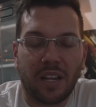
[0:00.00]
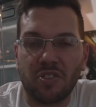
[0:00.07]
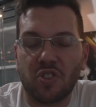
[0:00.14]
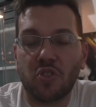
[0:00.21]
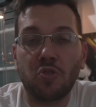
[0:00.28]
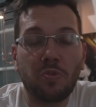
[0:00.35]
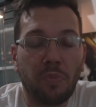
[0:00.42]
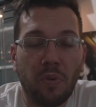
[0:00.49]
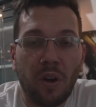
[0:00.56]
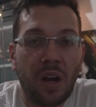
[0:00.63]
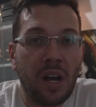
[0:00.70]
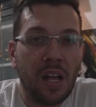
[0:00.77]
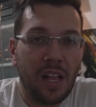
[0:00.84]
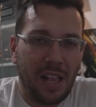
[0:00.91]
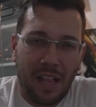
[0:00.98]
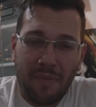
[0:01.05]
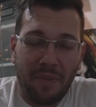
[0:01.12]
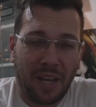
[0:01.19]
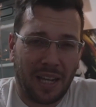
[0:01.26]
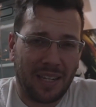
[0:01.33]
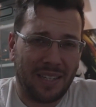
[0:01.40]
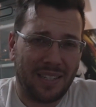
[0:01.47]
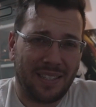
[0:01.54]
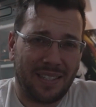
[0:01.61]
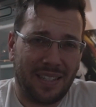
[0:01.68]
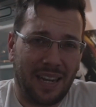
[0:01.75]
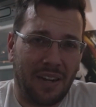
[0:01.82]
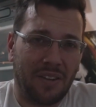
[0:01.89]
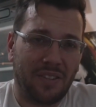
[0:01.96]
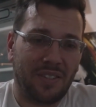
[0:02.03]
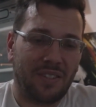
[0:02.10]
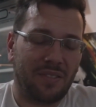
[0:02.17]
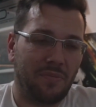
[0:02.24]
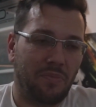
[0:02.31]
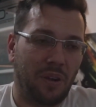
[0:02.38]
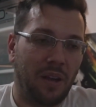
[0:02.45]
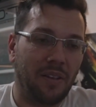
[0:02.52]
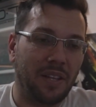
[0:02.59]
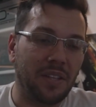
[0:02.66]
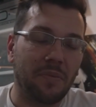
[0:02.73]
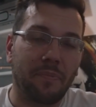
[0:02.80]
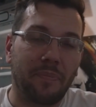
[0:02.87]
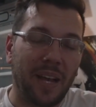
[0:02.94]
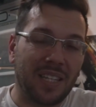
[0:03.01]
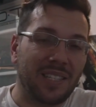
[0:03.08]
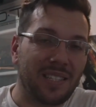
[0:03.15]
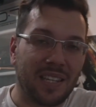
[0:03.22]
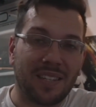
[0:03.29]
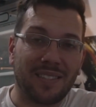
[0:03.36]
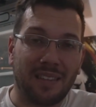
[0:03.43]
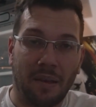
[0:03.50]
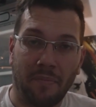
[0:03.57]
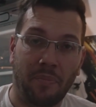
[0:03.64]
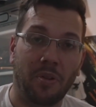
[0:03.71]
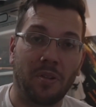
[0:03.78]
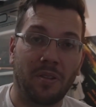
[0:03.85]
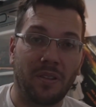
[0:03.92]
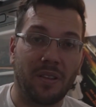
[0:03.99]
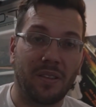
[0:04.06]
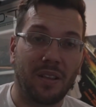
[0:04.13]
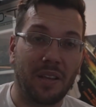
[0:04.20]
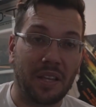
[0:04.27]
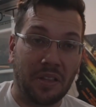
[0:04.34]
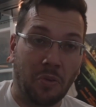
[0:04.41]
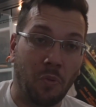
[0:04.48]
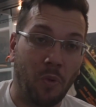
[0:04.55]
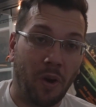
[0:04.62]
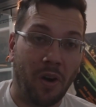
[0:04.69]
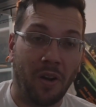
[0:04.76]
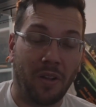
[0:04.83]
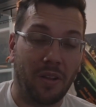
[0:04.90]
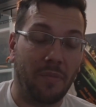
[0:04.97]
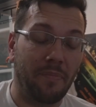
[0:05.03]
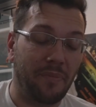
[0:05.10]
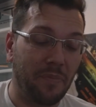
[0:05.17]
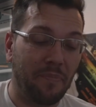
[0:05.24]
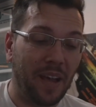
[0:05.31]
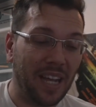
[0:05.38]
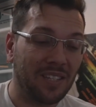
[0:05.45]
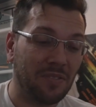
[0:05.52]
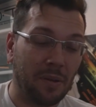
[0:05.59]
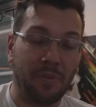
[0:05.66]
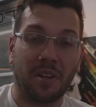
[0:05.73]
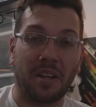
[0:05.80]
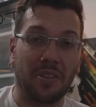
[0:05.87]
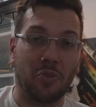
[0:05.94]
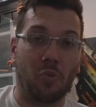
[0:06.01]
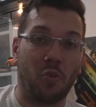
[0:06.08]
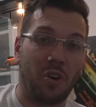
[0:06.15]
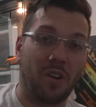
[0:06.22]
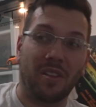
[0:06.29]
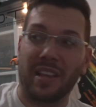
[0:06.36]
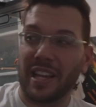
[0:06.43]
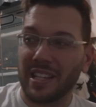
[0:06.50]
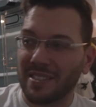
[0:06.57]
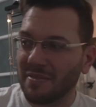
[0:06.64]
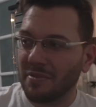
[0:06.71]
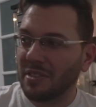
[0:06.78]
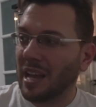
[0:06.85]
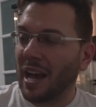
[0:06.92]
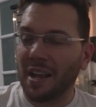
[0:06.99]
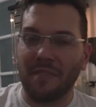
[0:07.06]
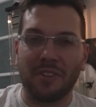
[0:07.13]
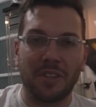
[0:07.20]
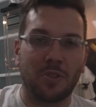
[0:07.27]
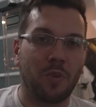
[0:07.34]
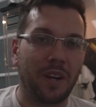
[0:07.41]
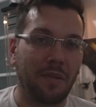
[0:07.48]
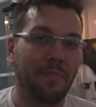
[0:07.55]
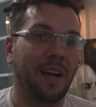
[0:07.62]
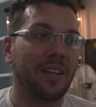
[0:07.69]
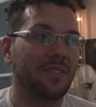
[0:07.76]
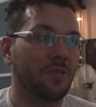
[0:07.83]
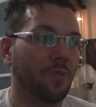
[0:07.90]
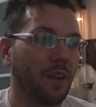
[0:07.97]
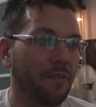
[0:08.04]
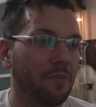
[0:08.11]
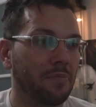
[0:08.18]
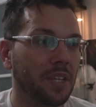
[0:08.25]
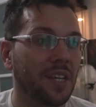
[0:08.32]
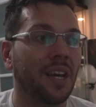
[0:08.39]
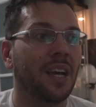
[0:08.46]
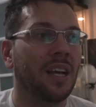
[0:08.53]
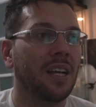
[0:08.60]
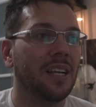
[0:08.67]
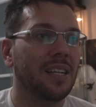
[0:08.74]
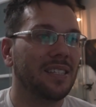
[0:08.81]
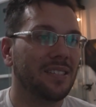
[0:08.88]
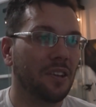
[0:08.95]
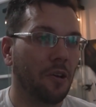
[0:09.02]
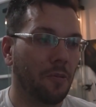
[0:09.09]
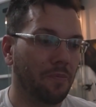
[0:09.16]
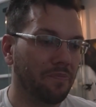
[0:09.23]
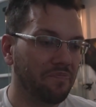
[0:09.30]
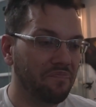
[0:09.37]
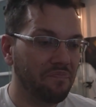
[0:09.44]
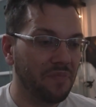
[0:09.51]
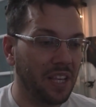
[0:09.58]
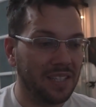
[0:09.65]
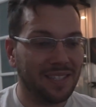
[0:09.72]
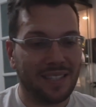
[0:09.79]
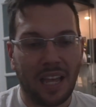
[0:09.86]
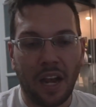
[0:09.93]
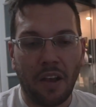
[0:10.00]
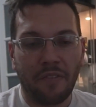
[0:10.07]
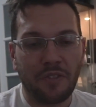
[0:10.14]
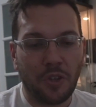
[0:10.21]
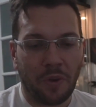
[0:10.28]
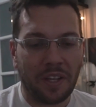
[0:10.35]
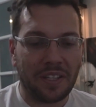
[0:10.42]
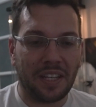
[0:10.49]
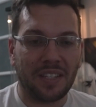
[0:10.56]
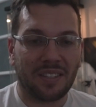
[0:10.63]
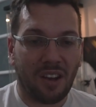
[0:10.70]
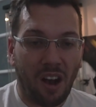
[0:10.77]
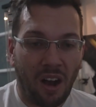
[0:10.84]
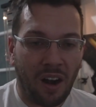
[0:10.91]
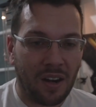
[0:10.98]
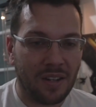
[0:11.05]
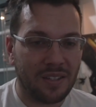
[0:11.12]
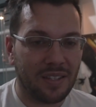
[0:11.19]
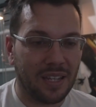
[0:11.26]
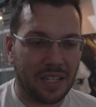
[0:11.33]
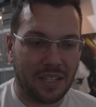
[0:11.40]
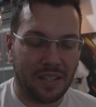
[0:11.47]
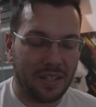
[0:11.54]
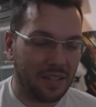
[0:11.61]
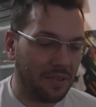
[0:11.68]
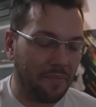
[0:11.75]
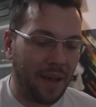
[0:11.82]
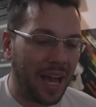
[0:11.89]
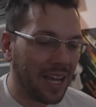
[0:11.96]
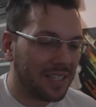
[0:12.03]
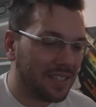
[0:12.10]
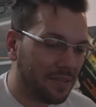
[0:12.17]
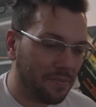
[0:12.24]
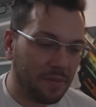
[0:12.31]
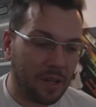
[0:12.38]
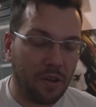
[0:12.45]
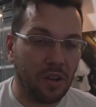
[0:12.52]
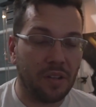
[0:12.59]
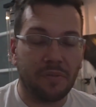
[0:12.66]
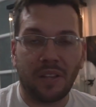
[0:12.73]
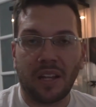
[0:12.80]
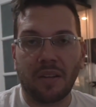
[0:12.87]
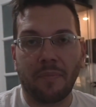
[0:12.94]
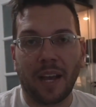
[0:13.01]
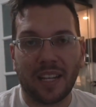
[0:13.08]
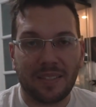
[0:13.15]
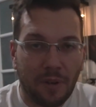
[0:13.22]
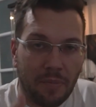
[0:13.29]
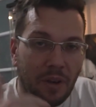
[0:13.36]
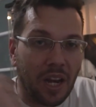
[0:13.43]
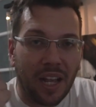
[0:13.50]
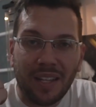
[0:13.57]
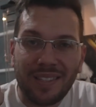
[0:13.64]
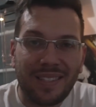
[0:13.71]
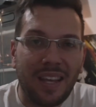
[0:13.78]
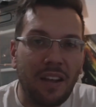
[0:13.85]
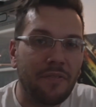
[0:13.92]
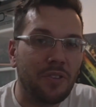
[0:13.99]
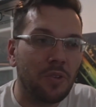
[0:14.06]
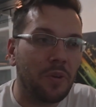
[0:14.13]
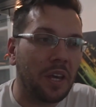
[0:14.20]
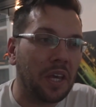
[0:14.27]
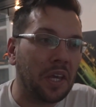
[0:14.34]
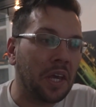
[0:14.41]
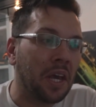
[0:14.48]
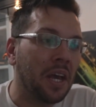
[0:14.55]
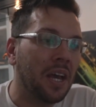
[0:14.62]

a Supra, because there's probably the best example in the world, the best replica in the world, like not even 20 miles away from me. So instead of doing these cars like the Maxima, not the Maxima, but instead of doing